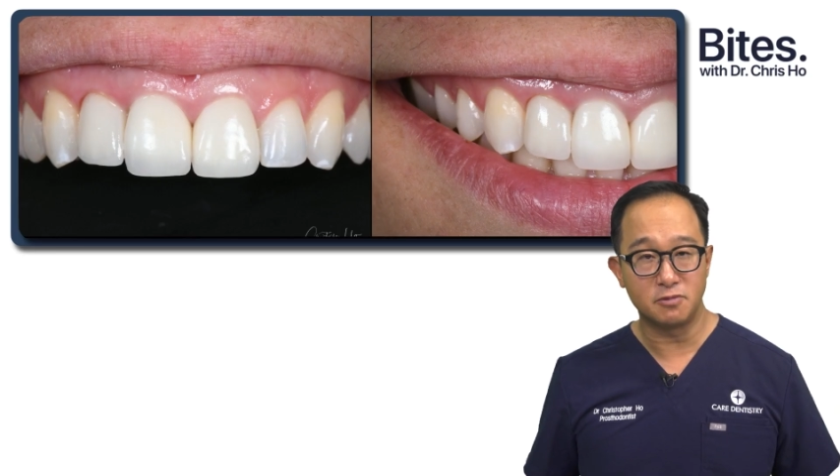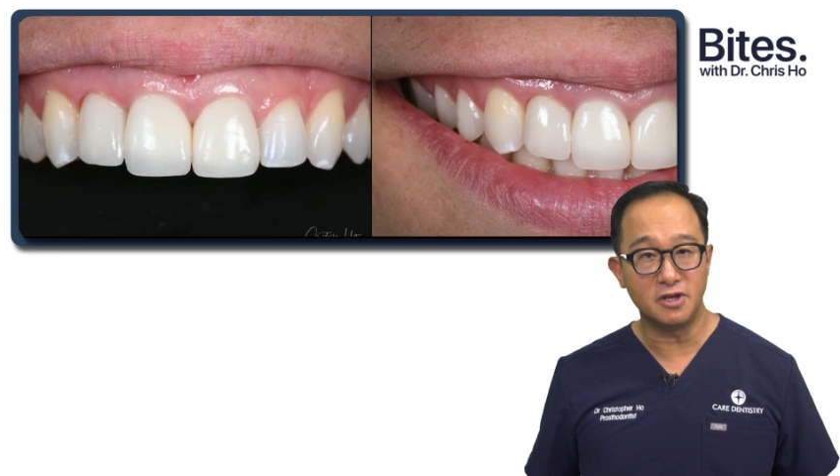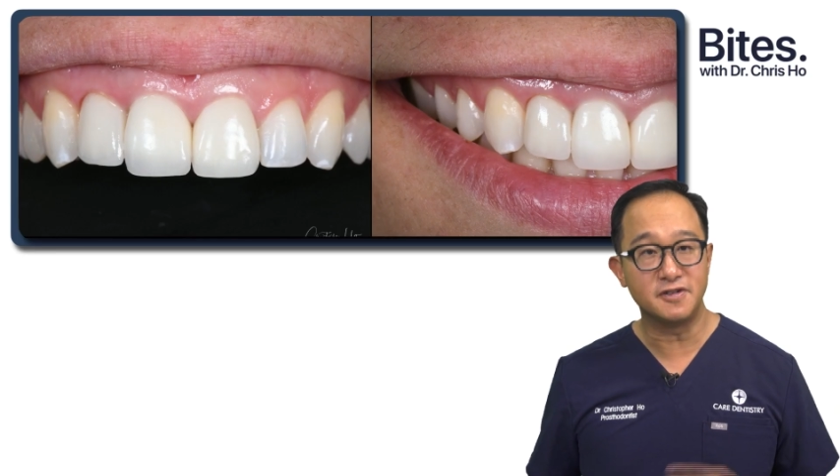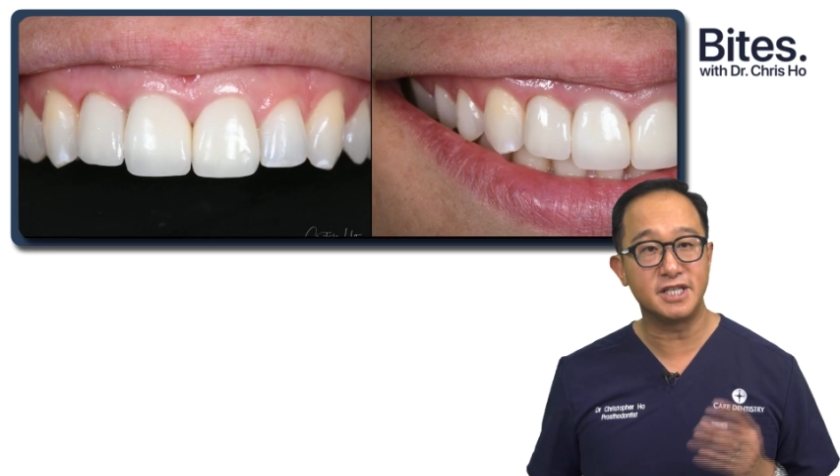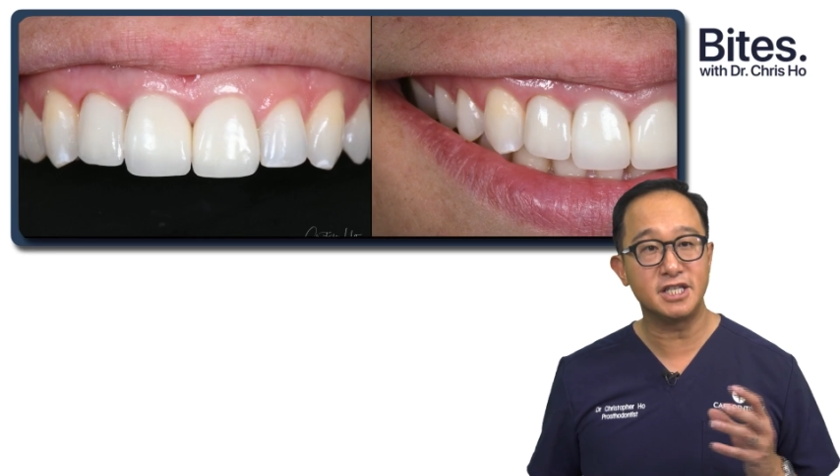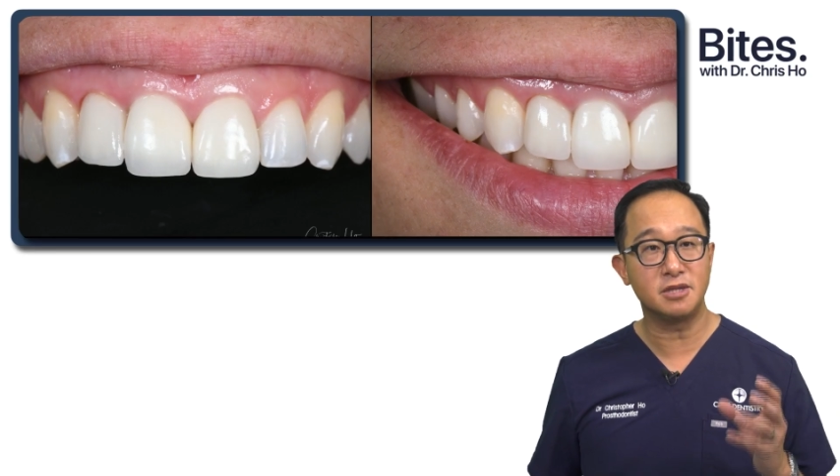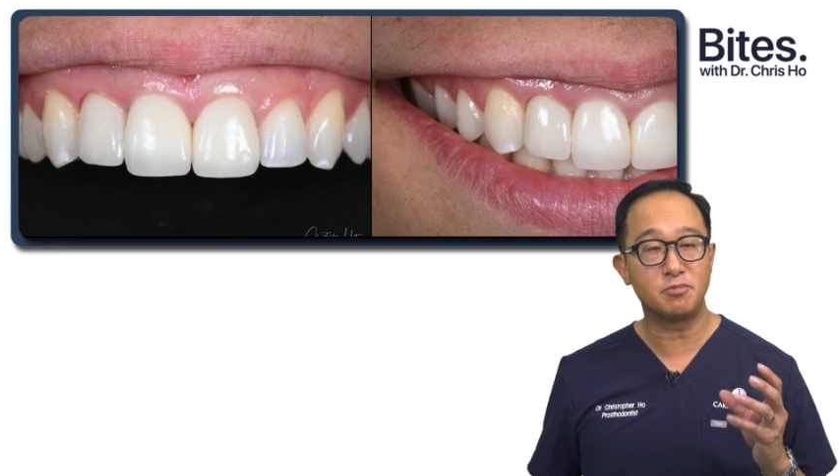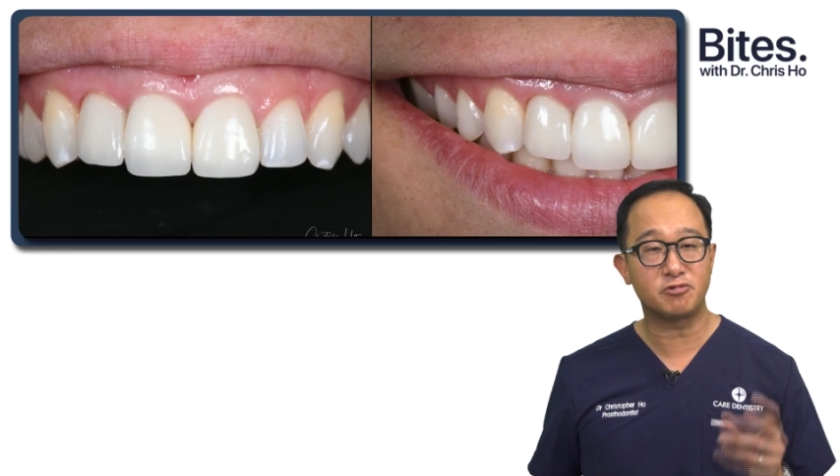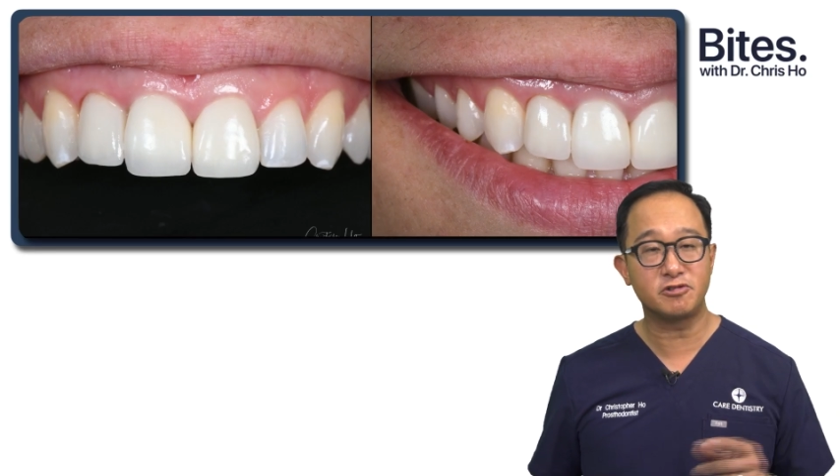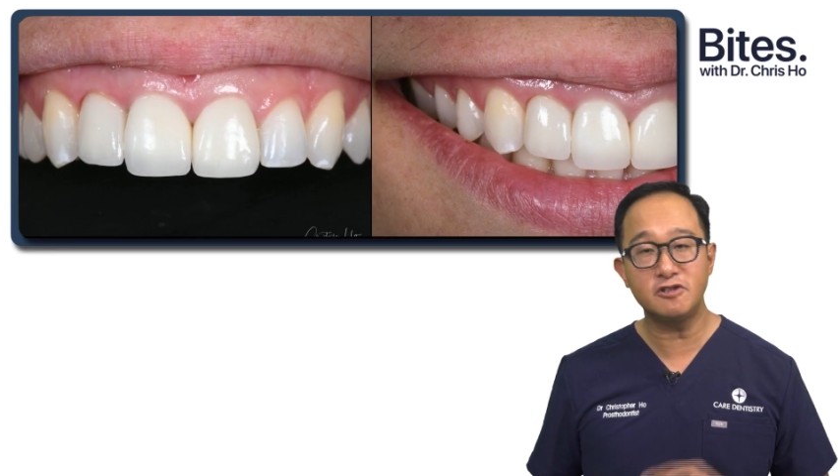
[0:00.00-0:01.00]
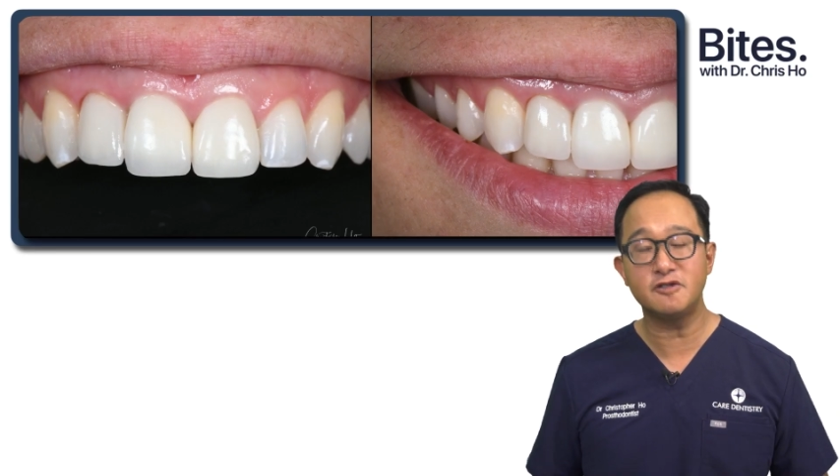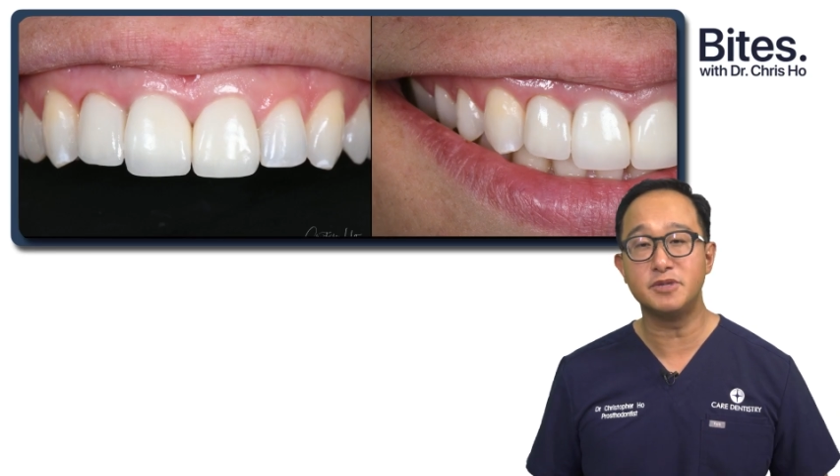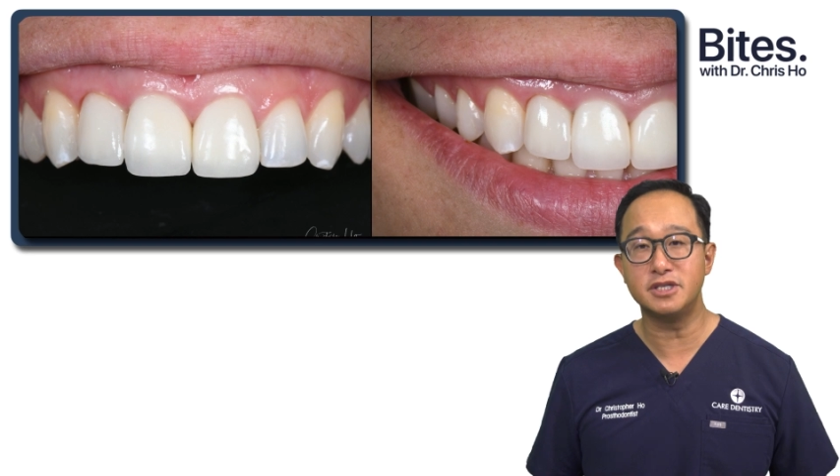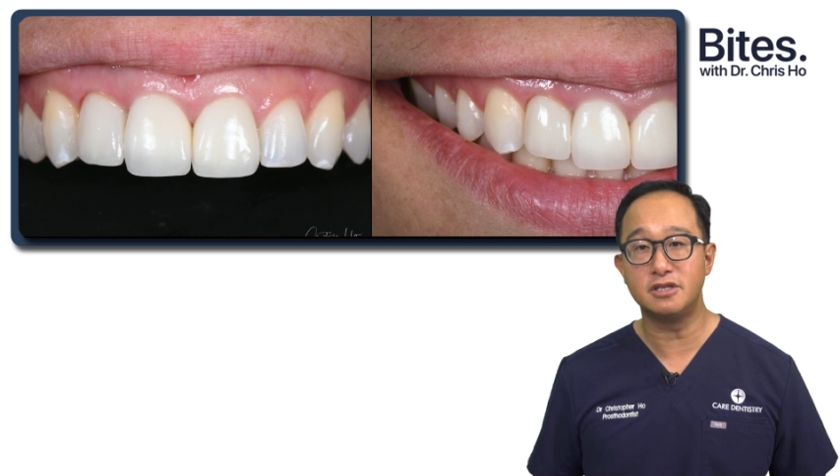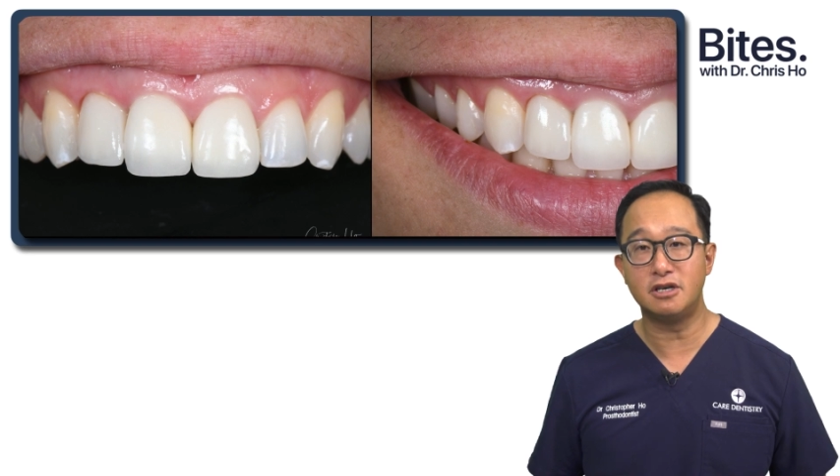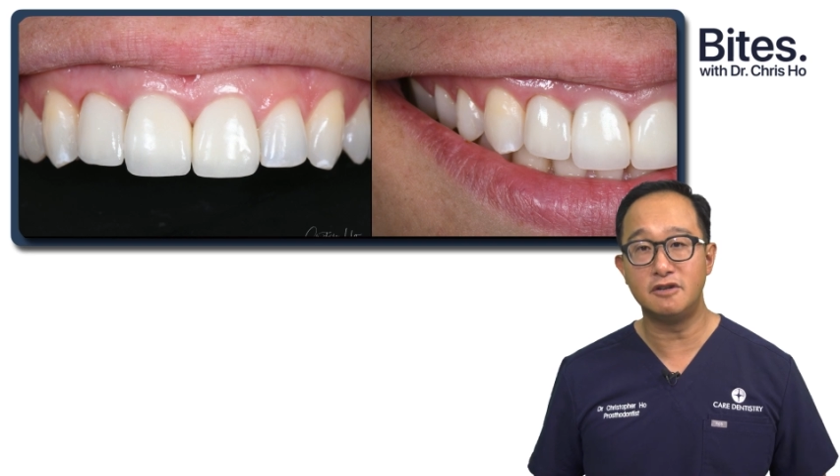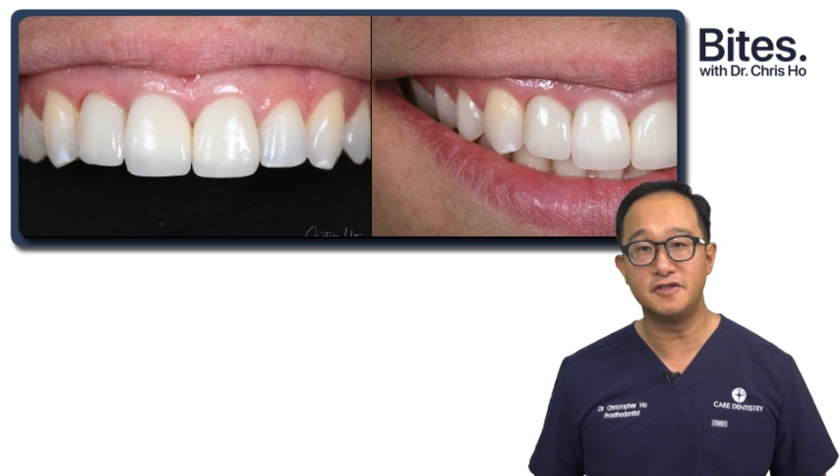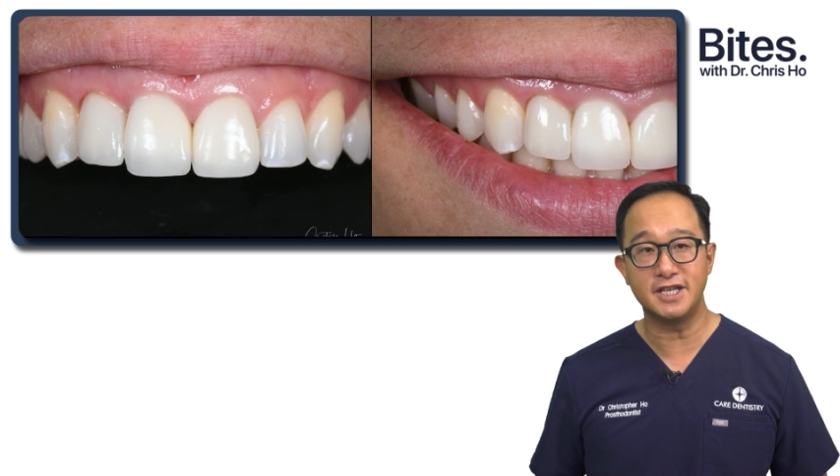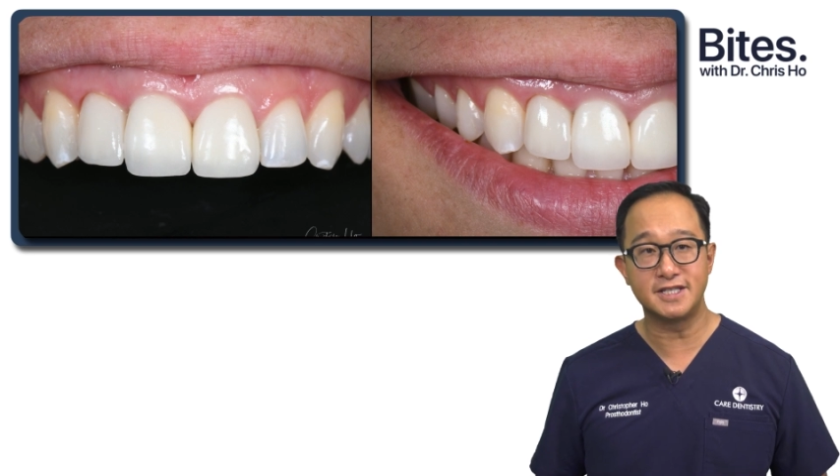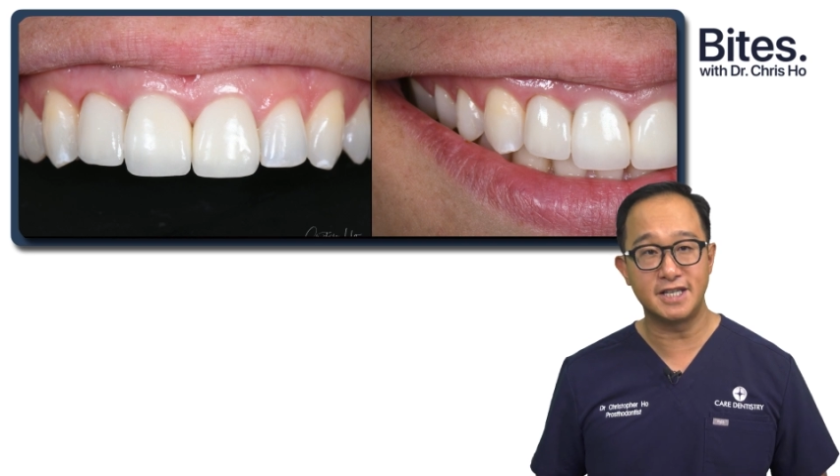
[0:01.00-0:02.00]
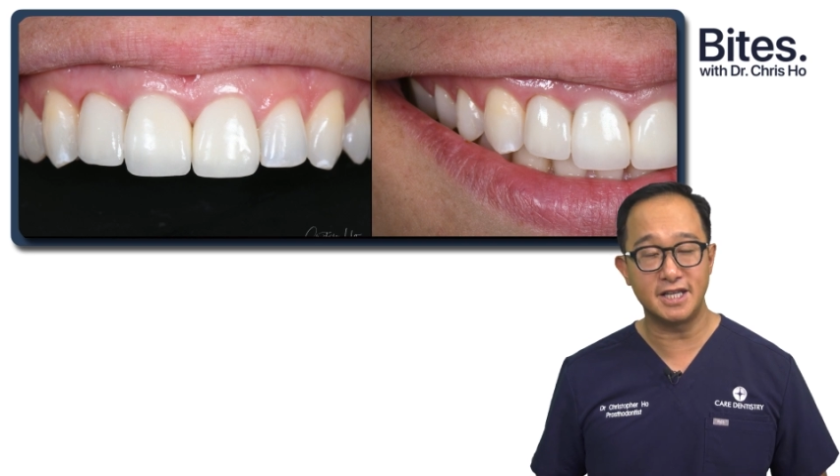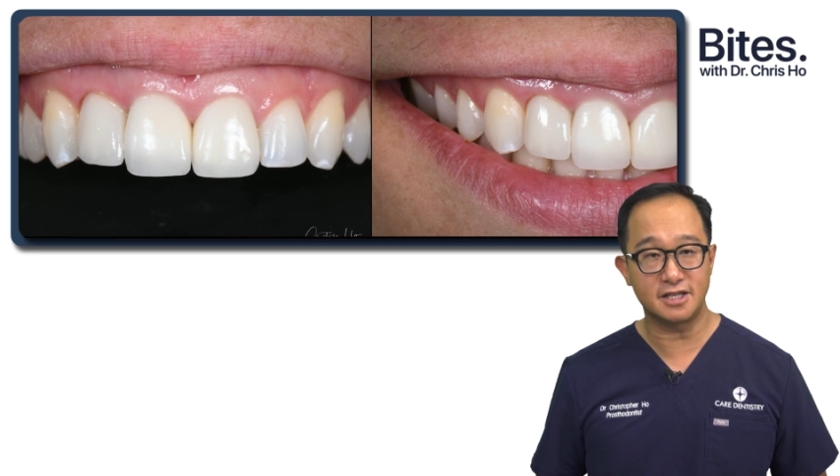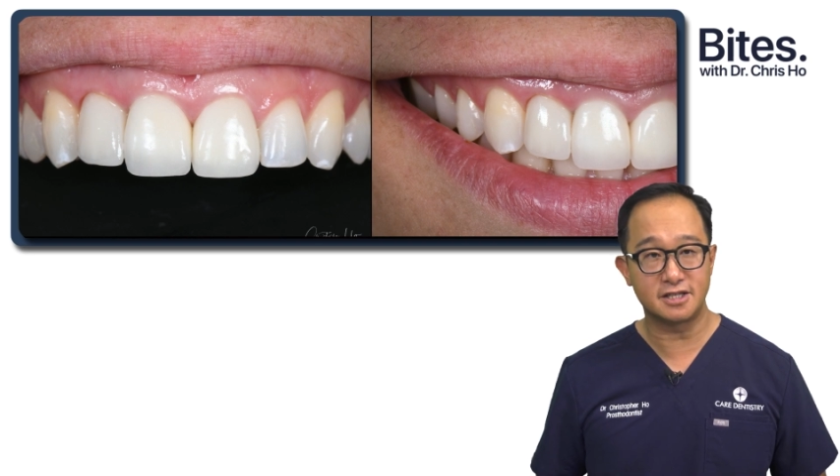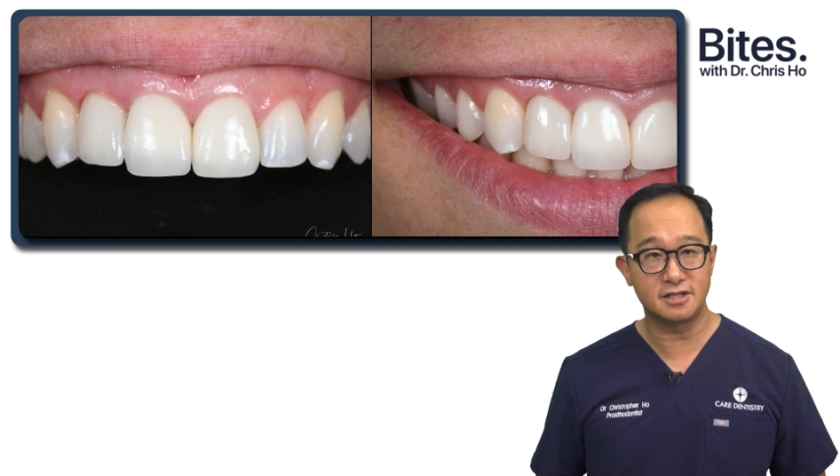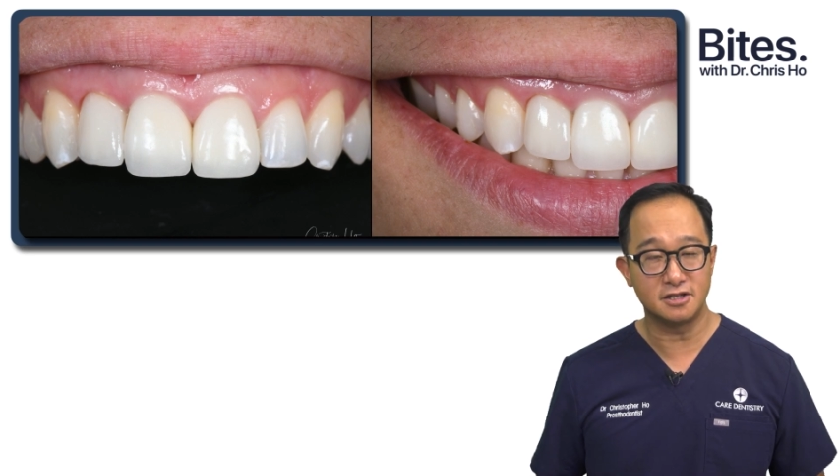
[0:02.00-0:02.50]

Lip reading: we've seen an improvement of the aesthetics,